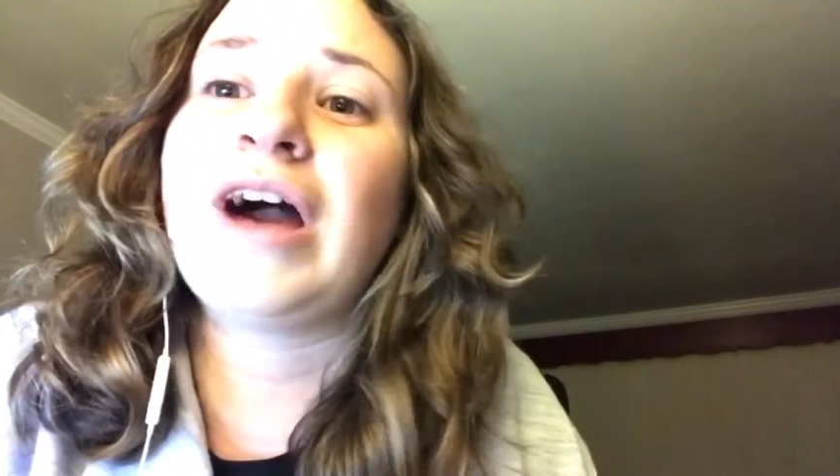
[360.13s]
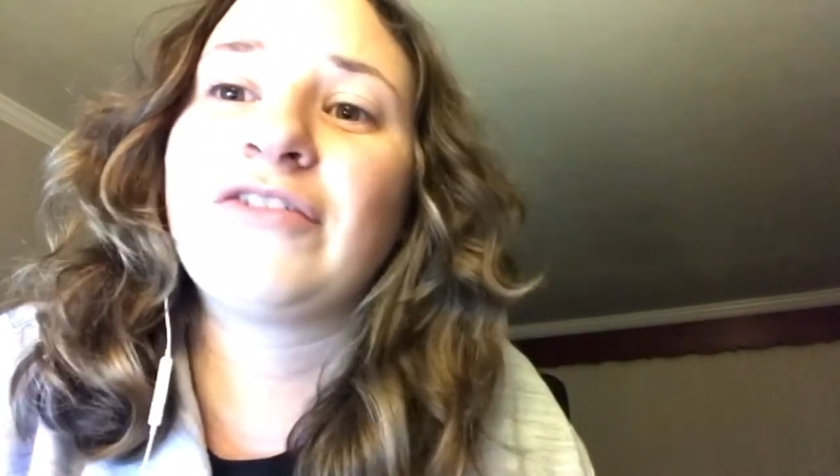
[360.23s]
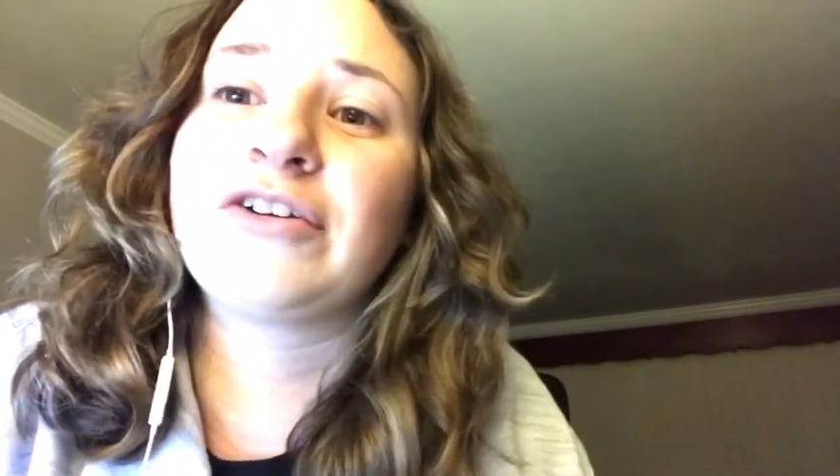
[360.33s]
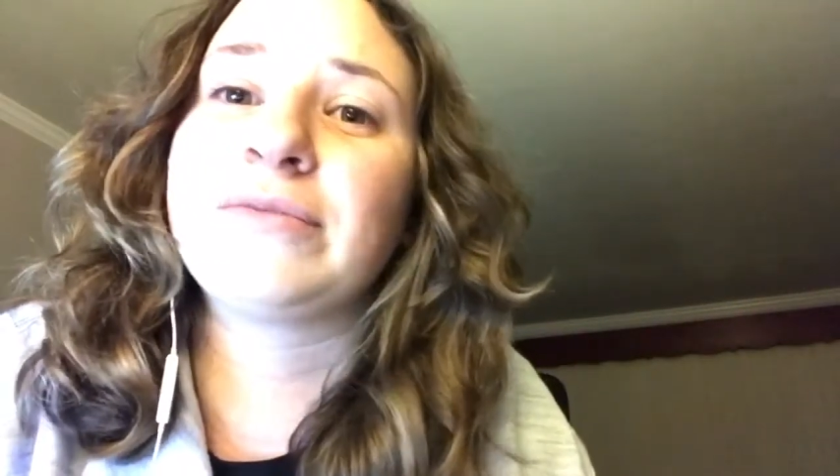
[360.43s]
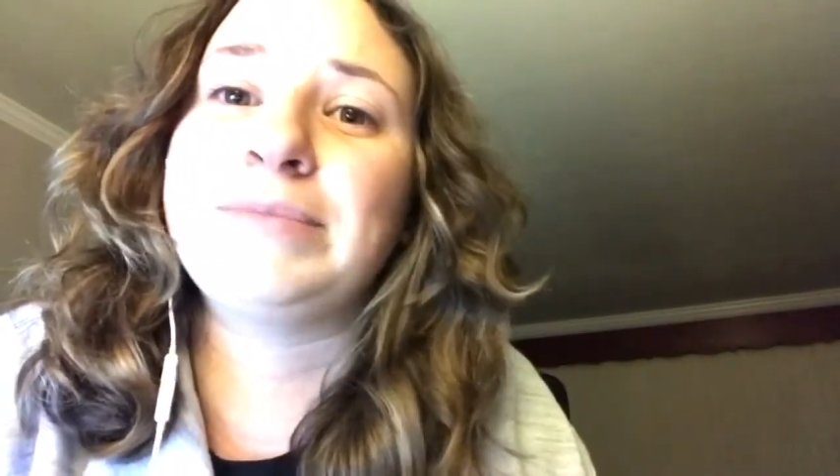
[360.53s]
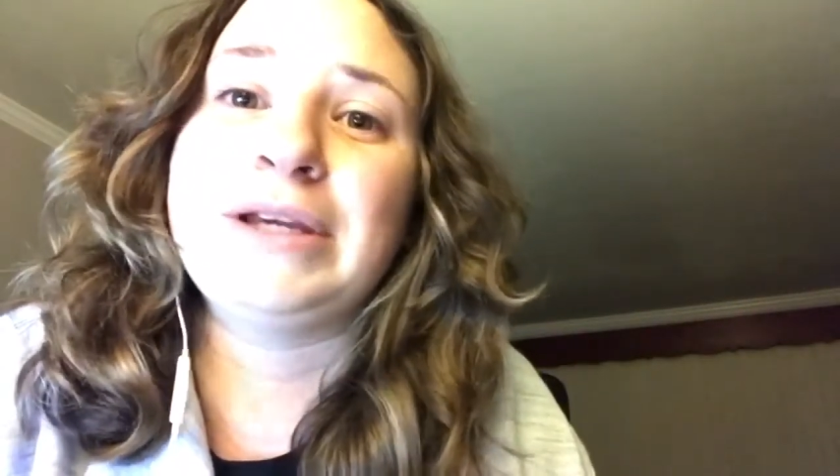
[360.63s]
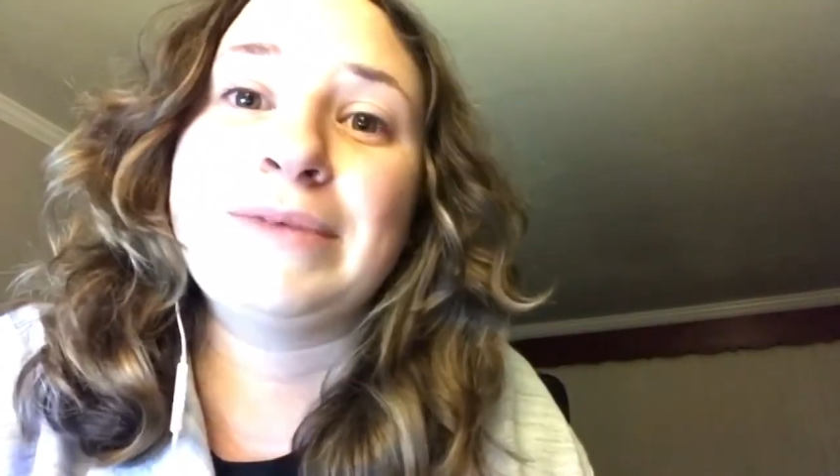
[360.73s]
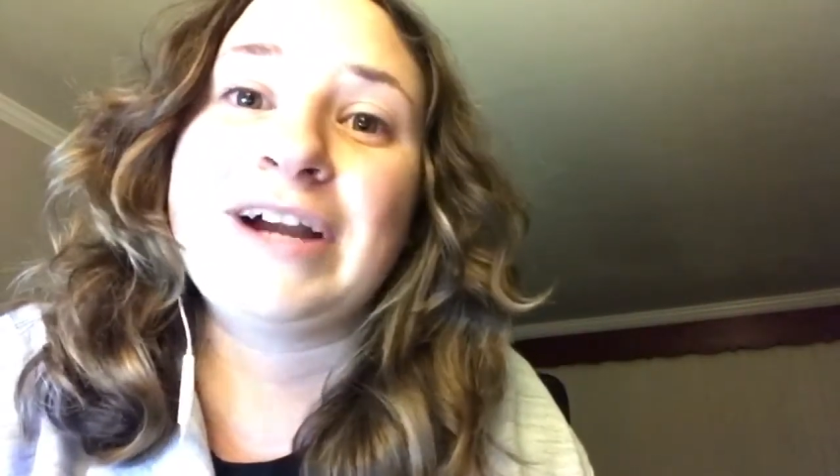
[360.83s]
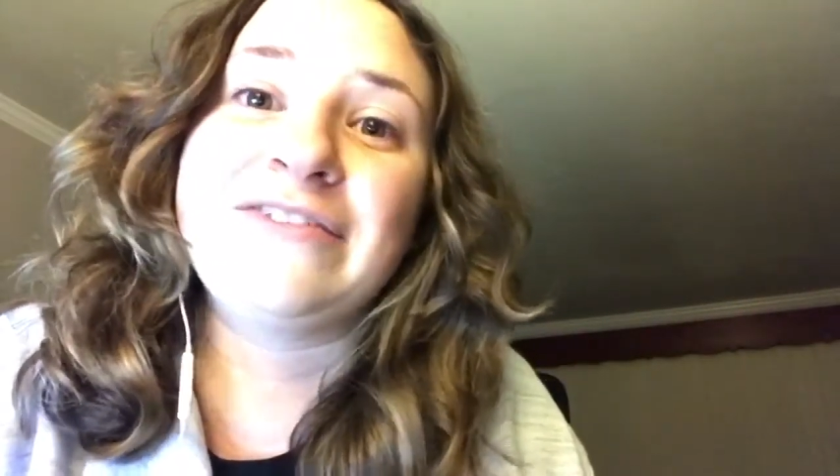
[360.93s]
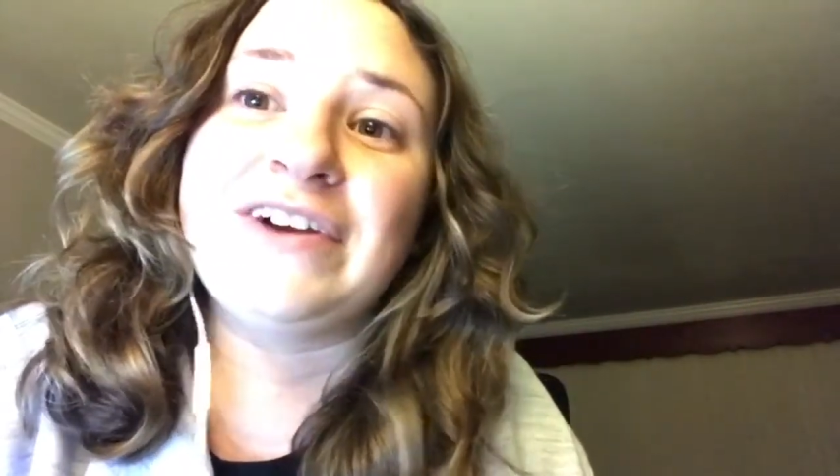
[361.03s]
ever be
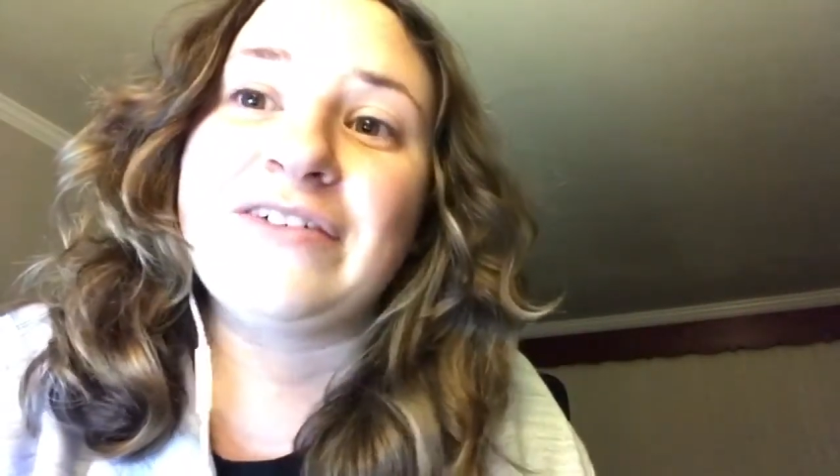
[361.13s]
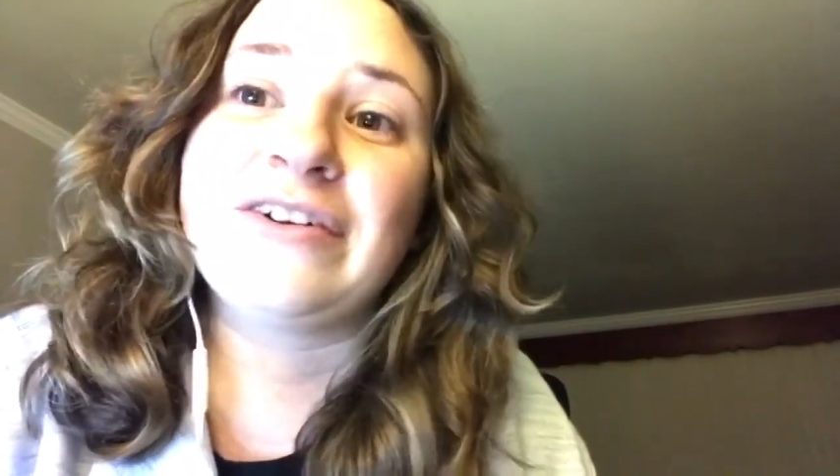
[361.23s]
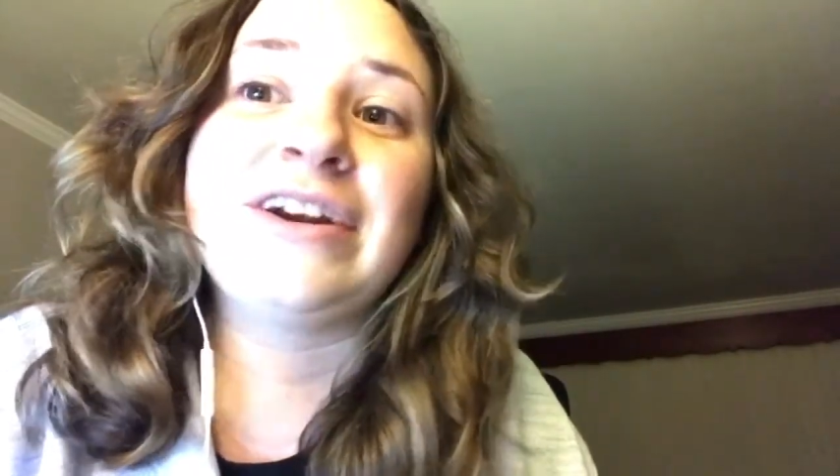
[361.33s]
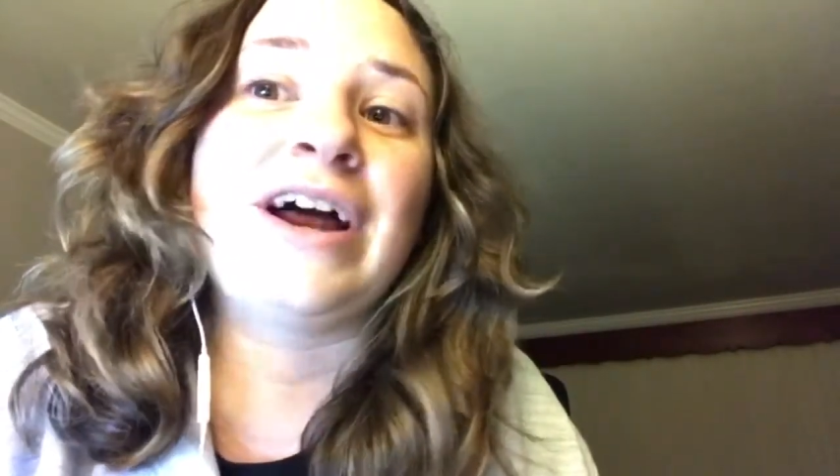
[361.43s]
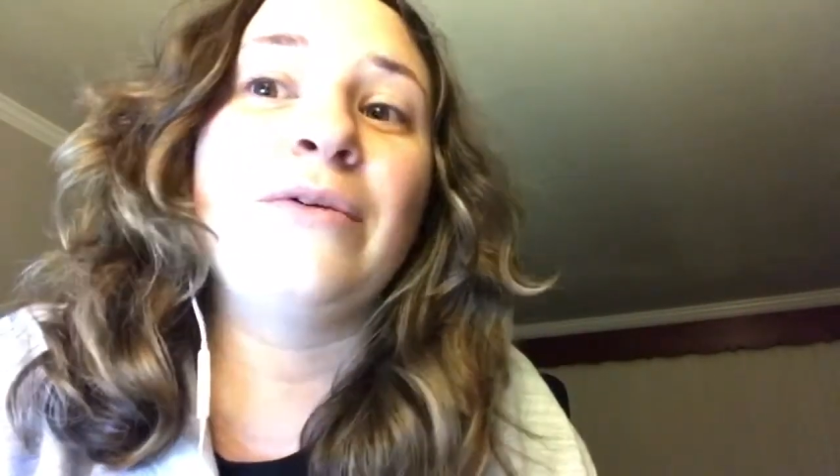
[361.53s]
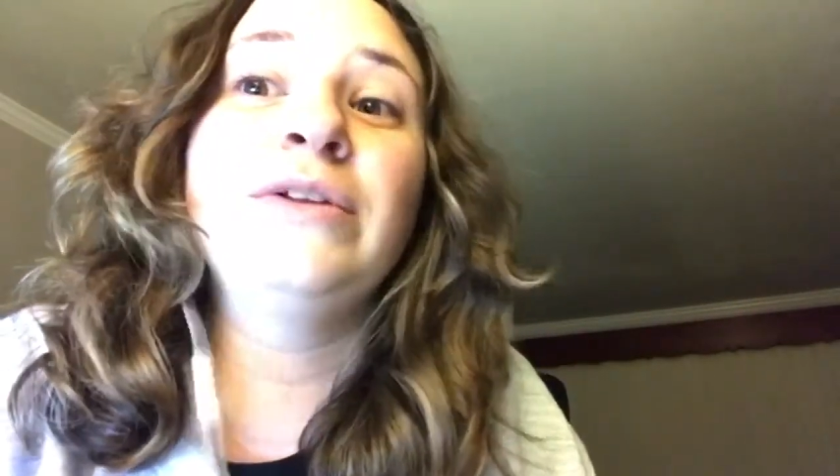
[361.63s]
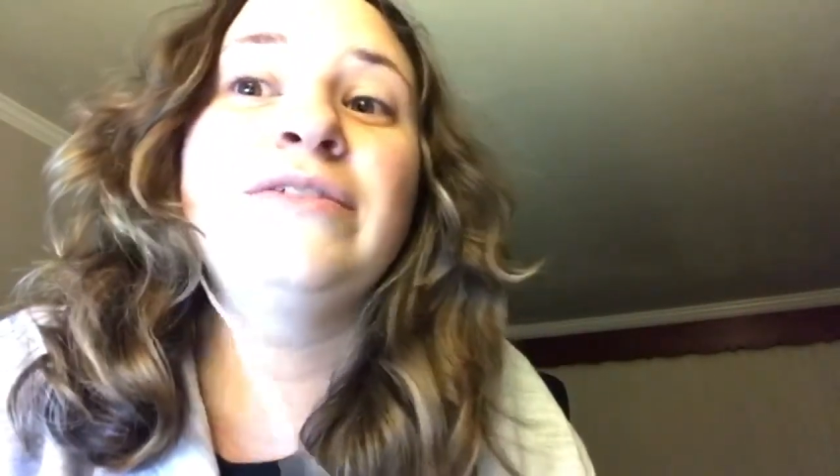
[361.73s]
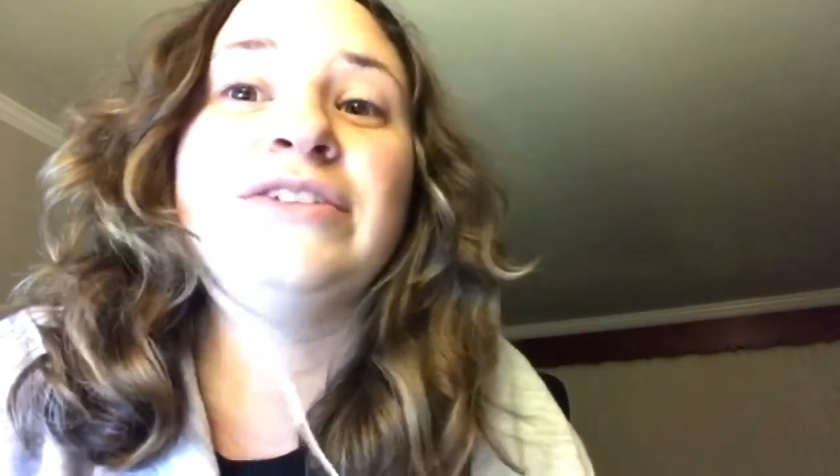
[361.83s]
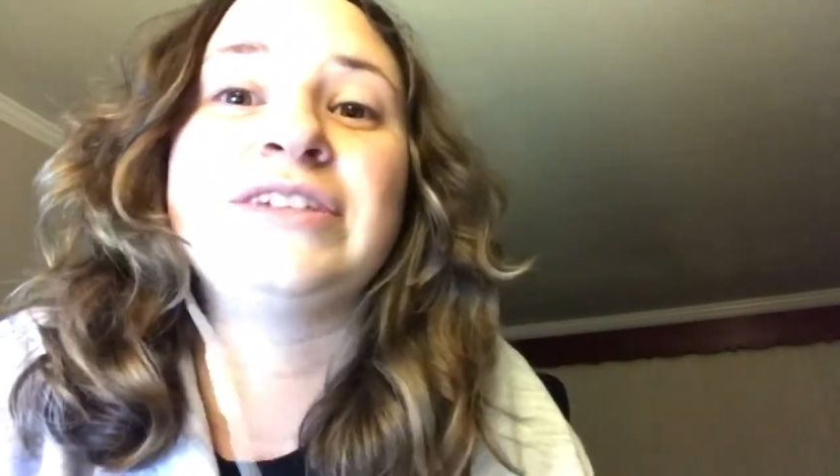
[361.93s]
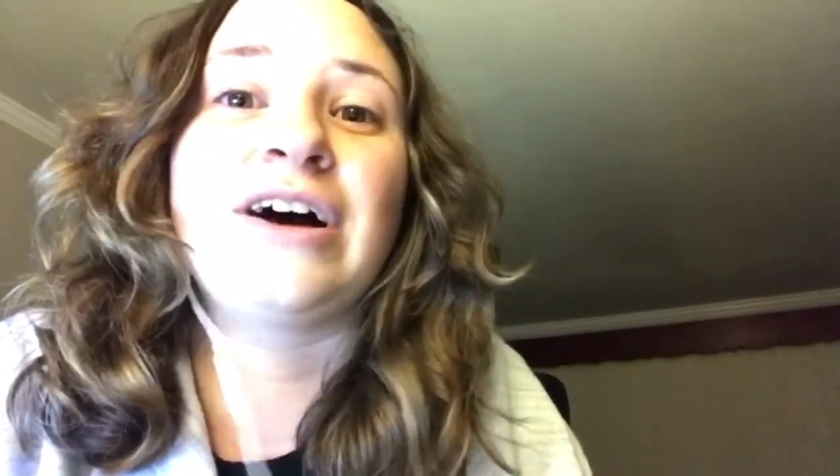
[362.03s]
my favorite, and I will
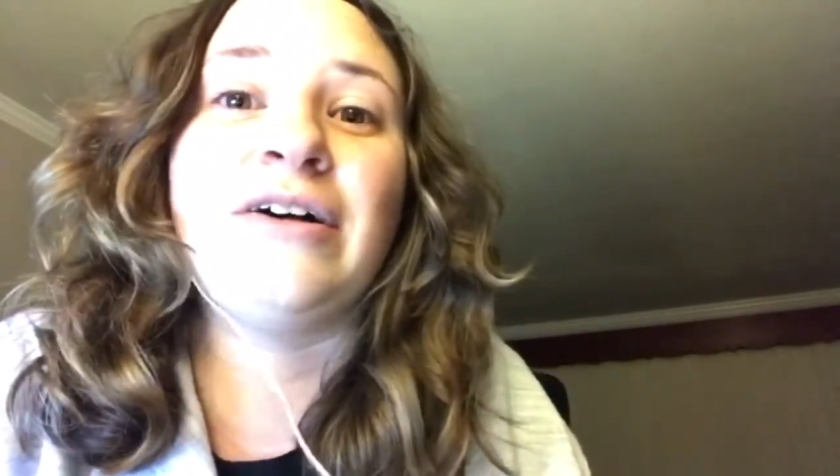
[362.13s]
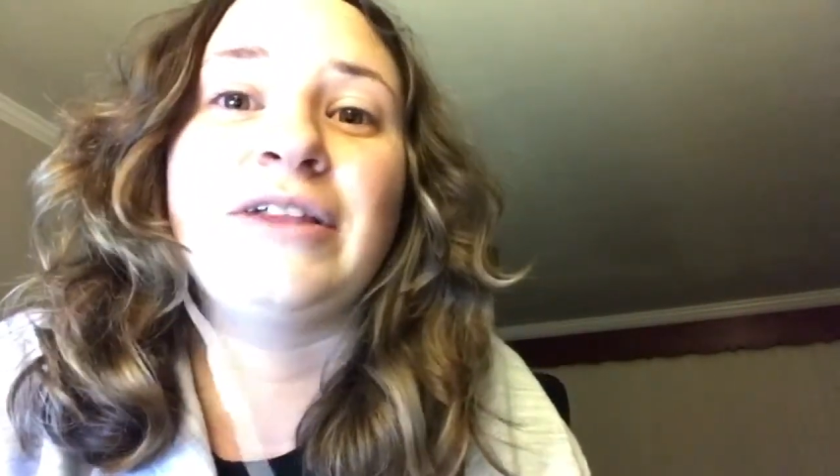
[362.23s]
even tell,